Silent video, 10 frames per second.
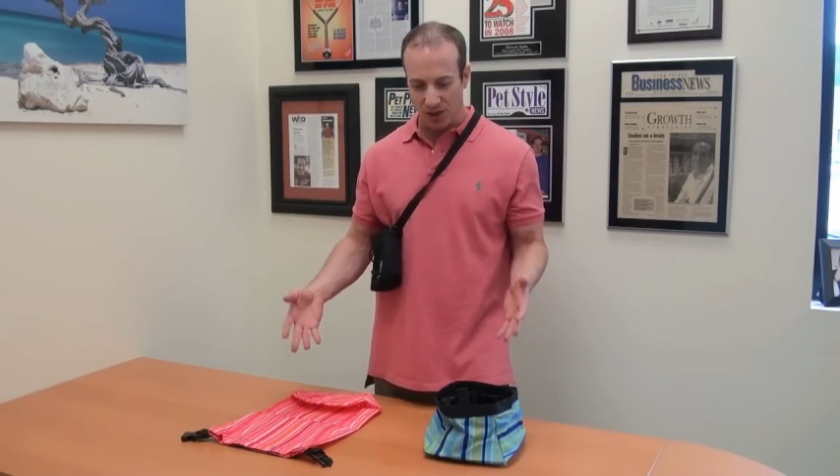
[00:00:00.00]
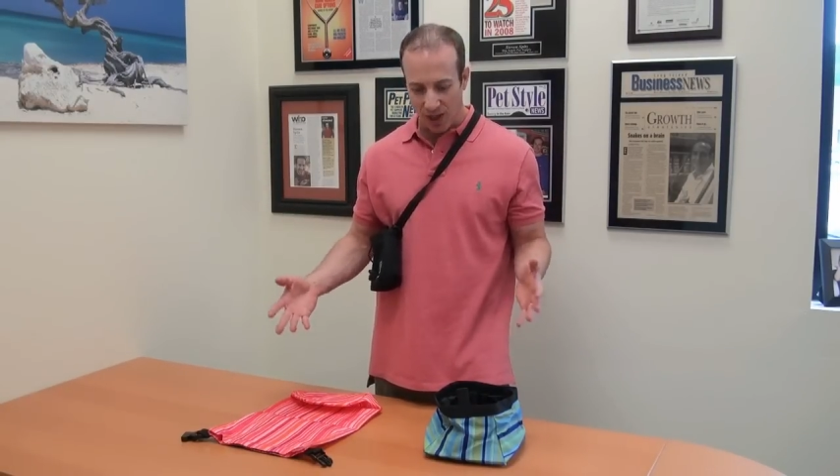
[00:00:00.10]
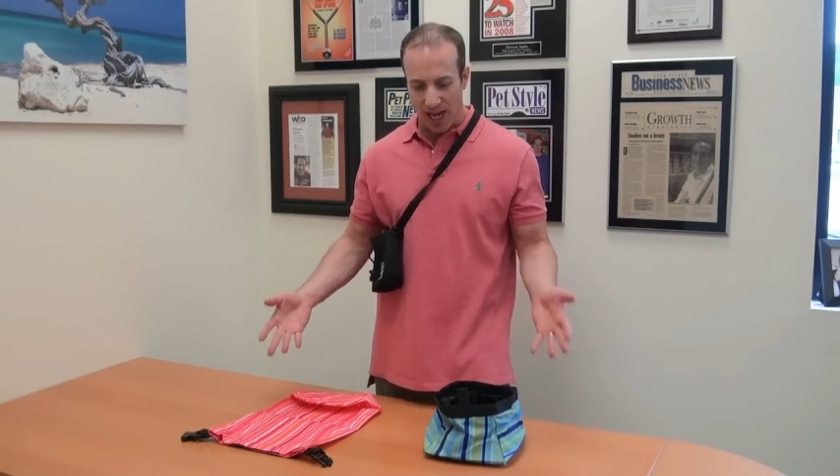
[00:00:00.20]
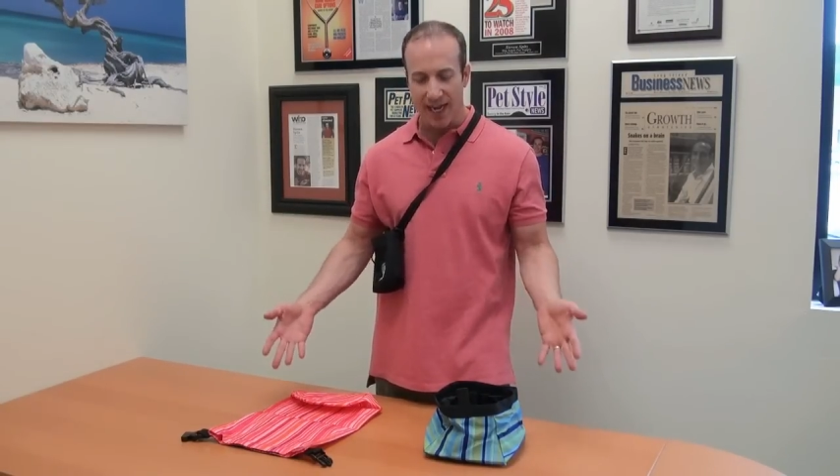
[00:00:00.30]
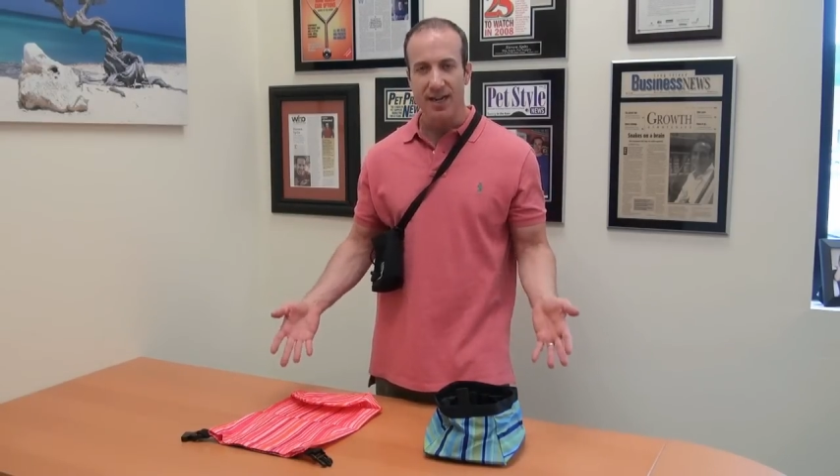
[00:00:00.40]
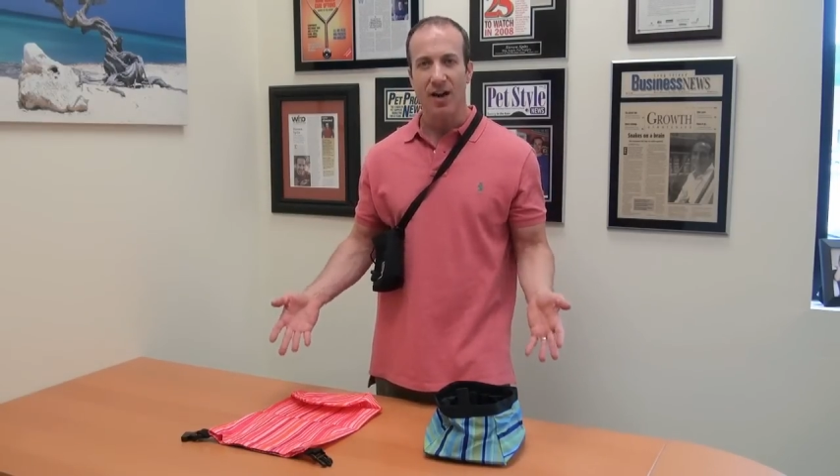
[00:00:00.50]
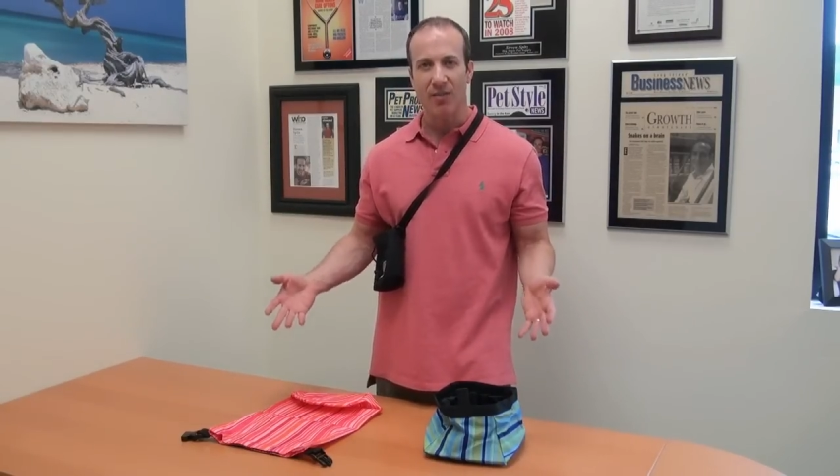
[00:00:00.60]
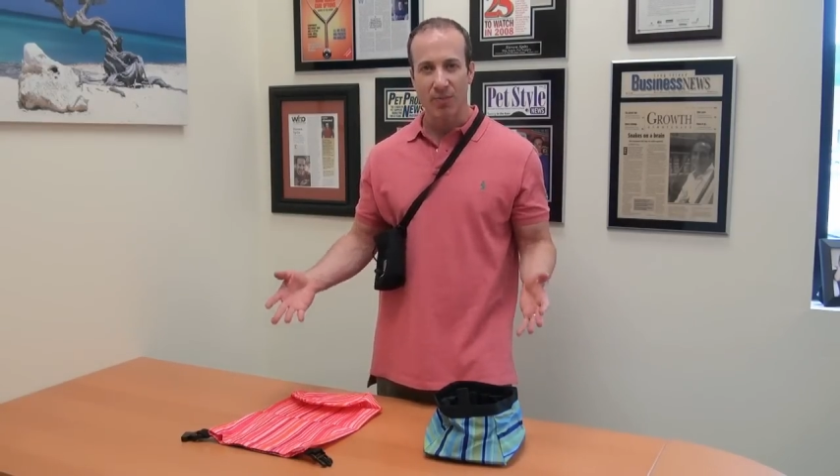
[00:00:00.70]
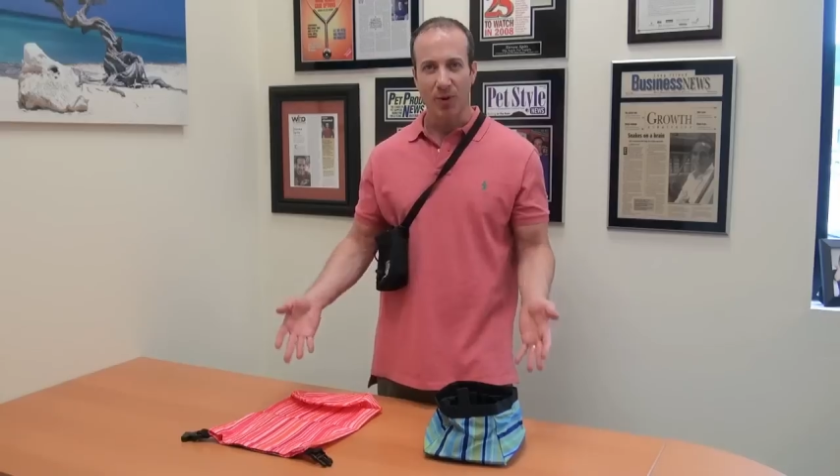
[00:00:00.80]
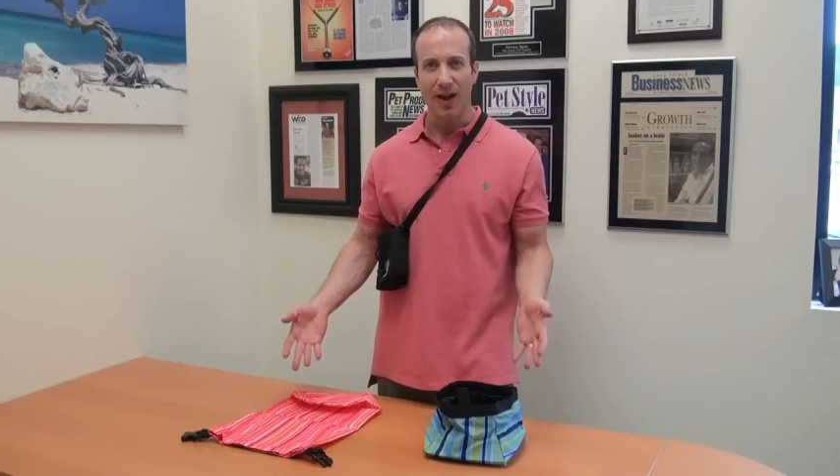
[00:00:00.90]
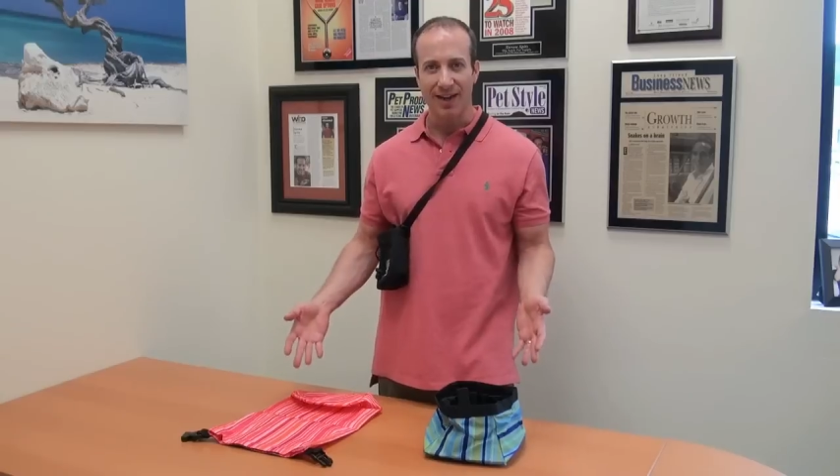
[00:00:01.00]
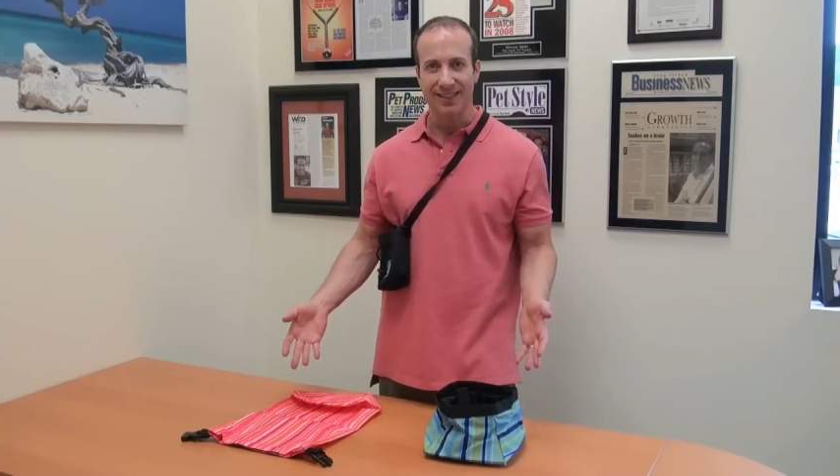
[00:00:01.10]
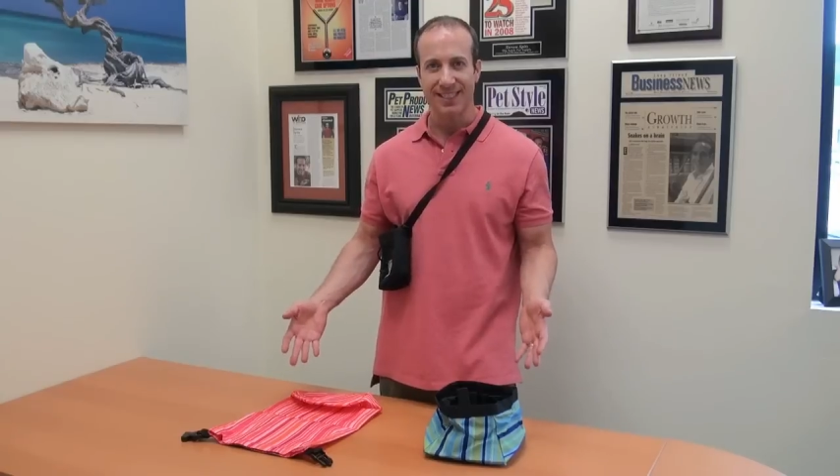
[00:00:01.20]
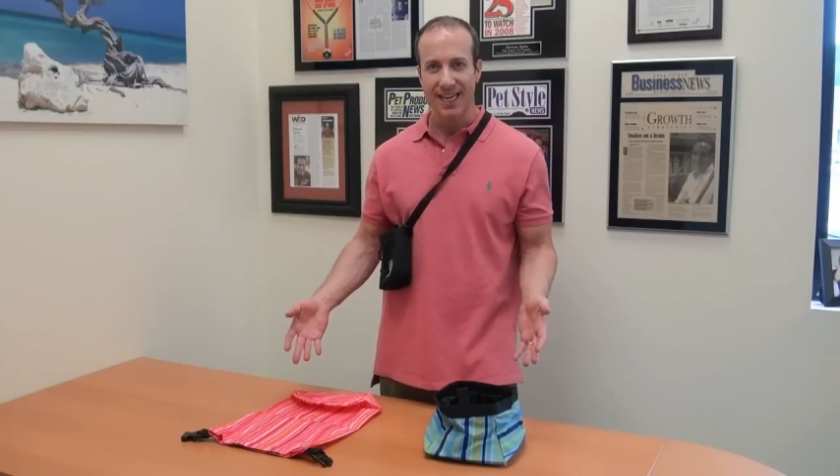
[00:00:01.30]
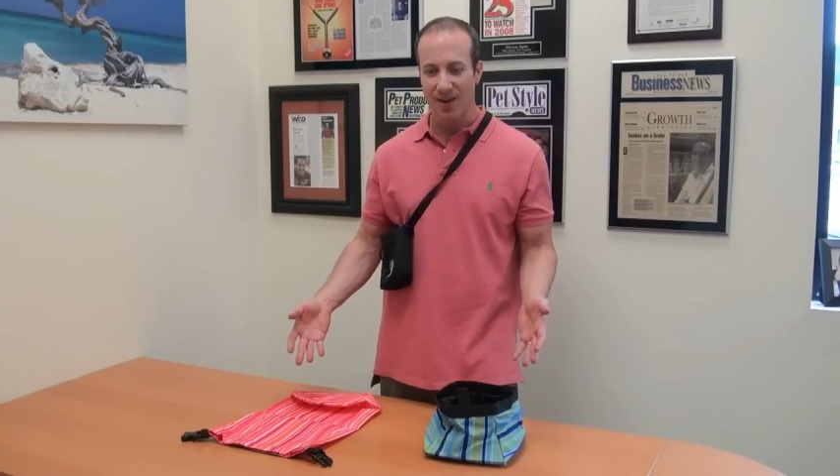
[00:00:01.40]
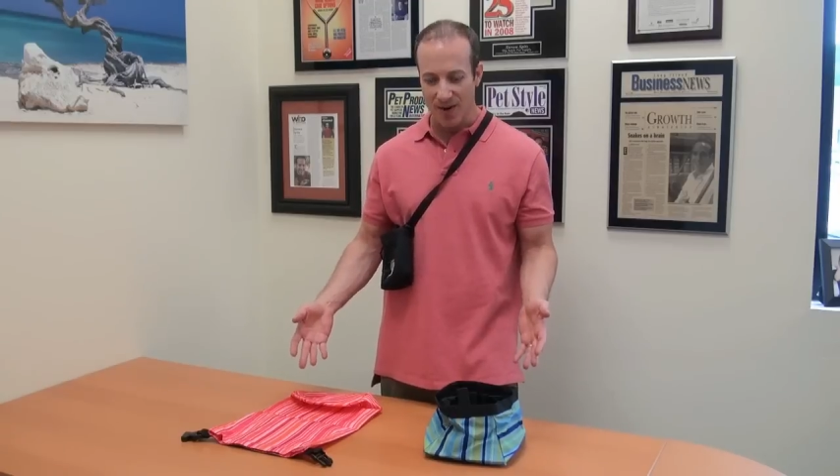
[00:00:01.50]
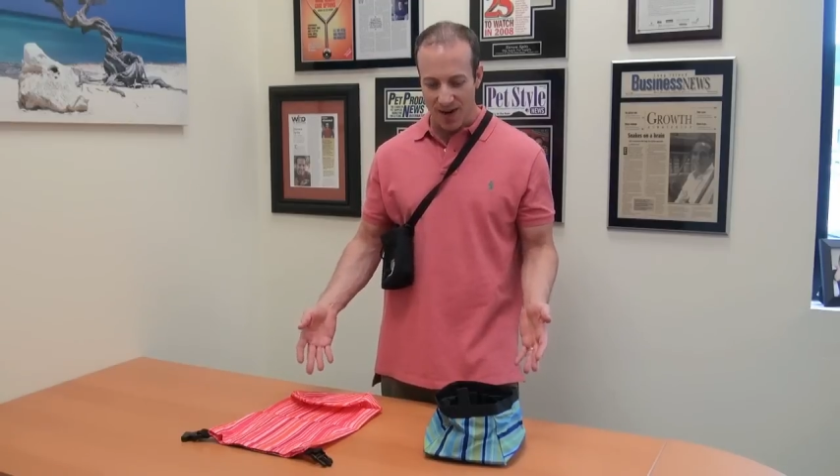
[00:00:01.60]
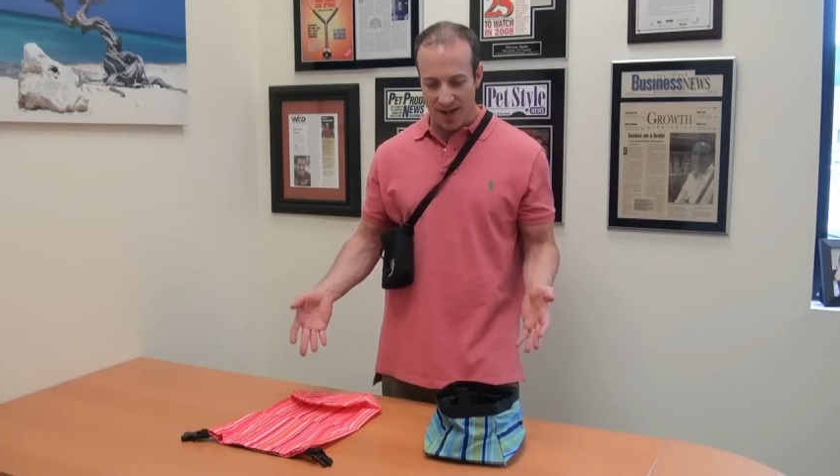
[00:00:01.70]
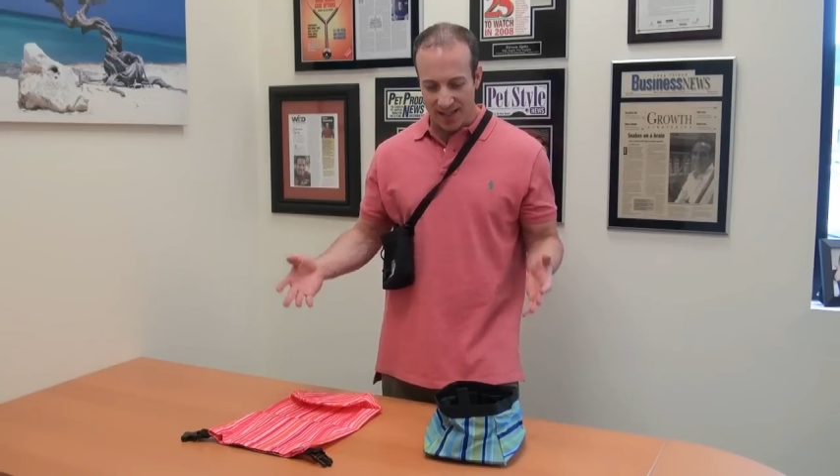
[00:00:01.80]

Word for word: line of products here.